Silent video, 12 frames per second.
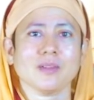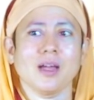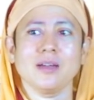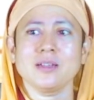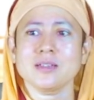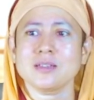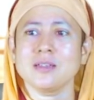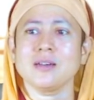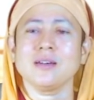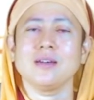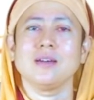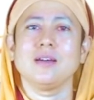It is
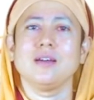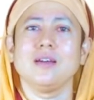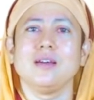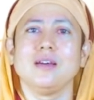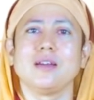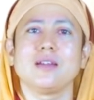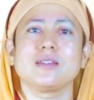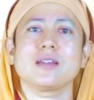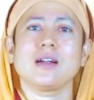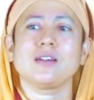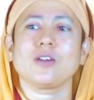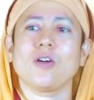the
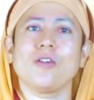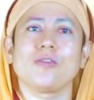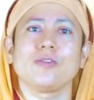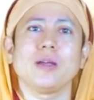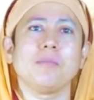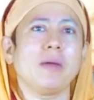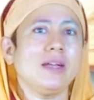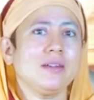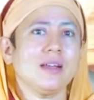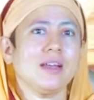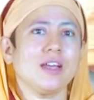result of the mental